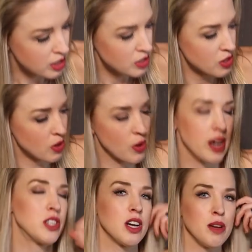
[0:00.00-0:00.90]
So
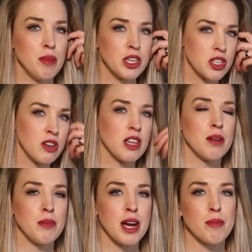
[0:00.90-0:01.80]
I try to make sure that
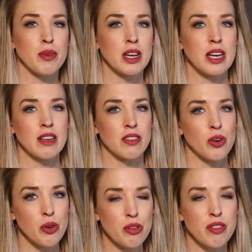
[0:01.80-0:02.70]
I'm not bringing the
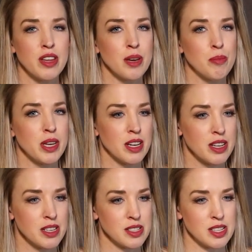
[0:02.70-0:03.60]
whole thing
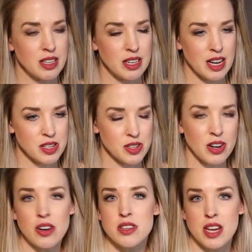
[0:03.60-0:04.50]
because it has a
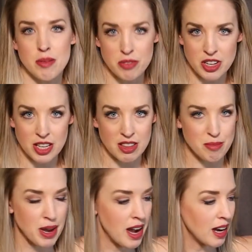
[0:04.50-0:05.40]
hard time fitting in
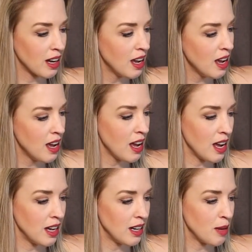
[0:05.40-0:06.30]
the pack,
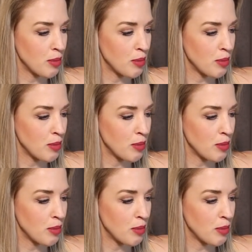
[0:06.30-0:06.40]
and I